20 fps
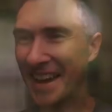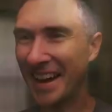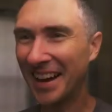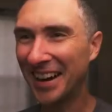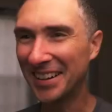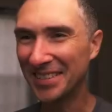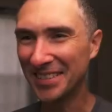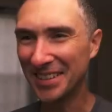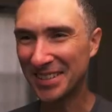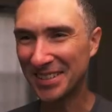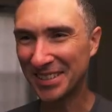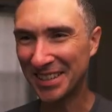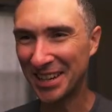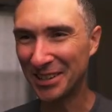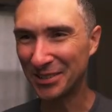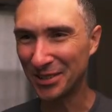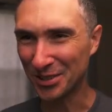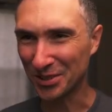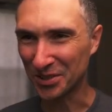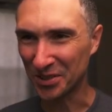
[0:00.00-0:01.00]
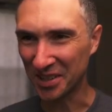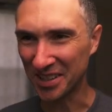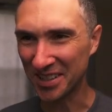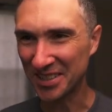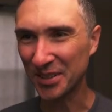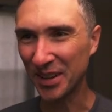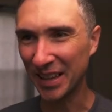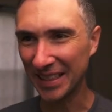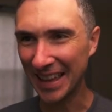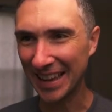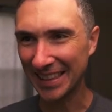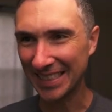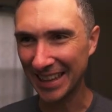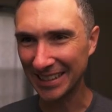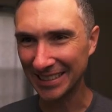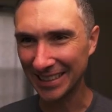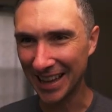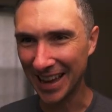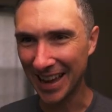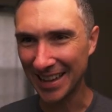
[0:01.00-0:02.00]
on the ski resort. So I like
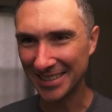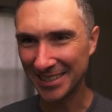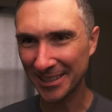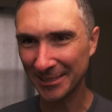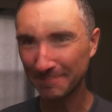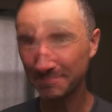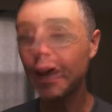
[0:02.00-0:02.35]
that a lot.